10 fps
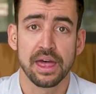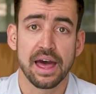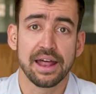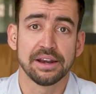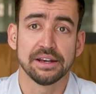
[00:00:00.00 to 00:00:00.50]

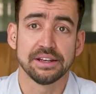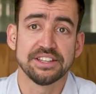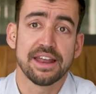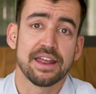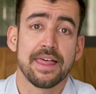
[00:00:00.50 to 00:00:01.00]
and
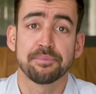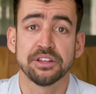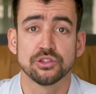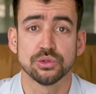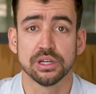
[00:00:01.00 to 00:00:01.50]
then
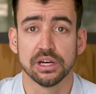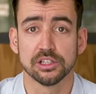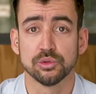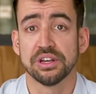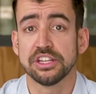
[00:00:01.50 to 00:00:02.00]
adapting to
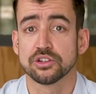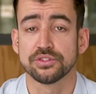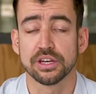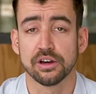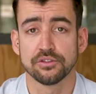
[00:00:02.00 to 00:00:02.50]
the needs of
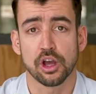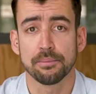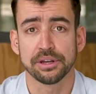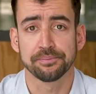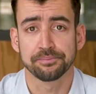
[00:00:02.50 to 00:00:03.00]
the
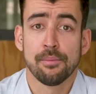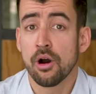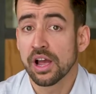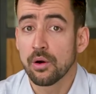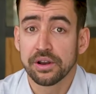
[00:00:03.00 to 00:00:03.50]
company.
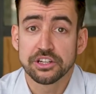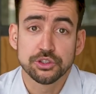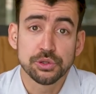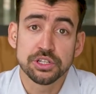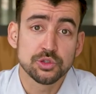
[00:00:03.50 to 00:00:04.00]
Among our
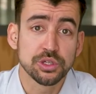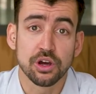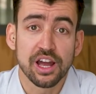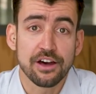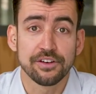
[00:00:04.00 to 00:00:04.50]
students, we
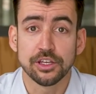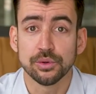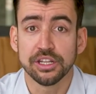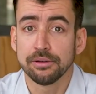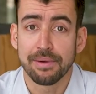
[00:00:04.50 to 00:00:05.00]
don't have a
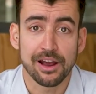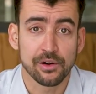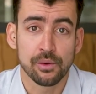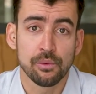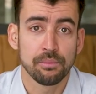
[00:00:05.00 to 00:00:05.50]
unique
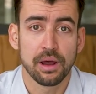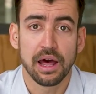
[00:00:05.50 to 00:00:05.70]
background.